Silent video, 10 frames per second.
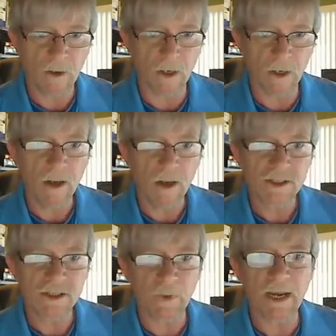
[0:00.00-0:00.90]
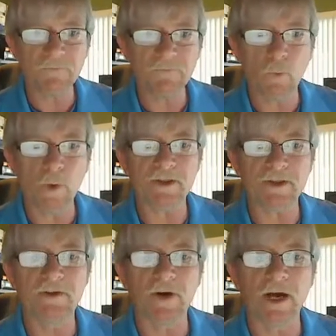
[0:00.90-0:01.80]
All right, so we have the
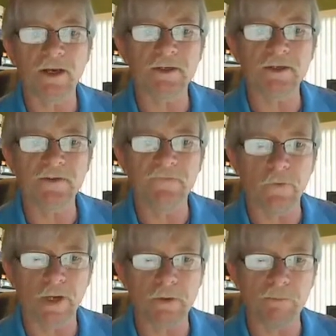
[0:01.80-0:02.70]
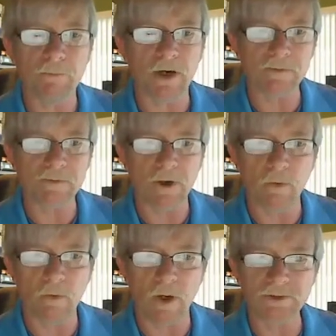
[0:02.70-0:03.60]
width divided into 4 equal parts,
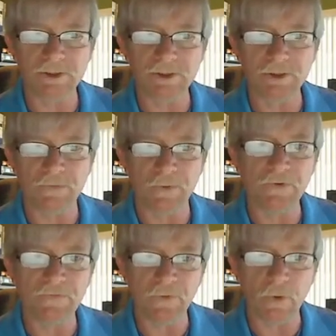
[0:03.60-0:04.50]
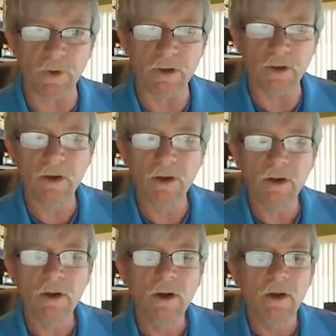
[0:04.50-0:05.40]
part 1, 2, 3, and 4.
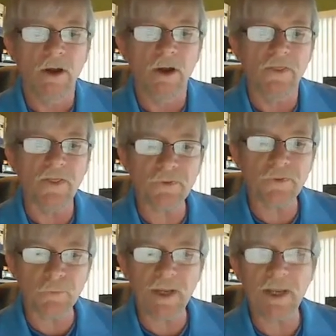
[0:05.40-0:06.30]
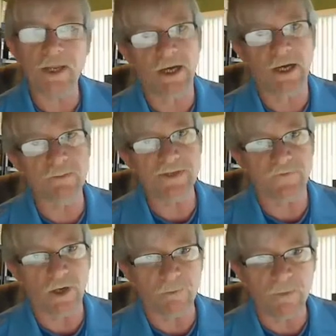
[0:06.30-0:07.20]
The 3 comes
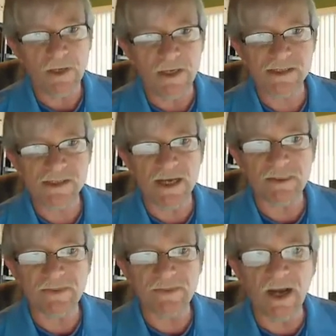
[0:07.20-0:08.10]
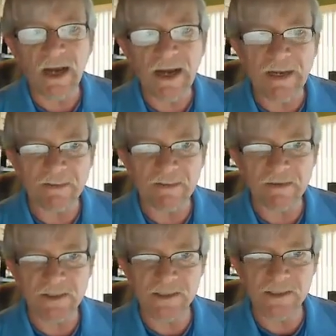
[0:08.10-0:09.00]
from is that the height,
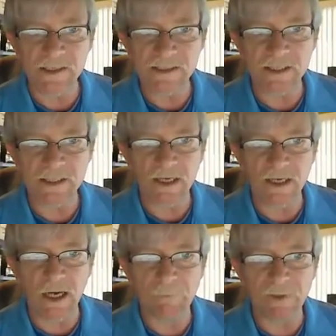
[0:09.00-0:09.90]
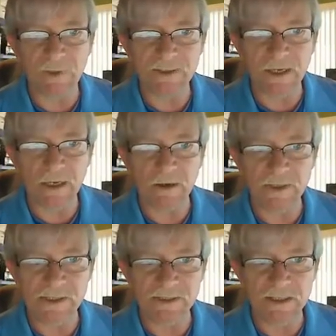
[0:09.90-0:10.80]
the distance up and
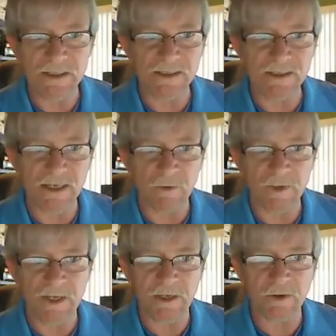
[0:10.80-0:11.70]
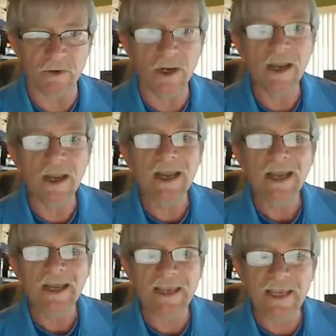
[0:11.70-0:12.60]
down, this distance out here,
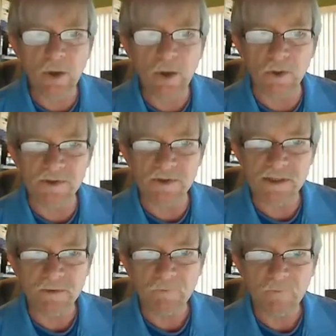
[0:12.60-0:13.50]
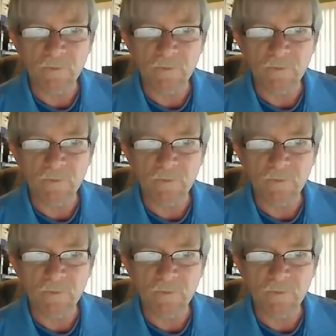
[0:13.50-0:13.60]
equals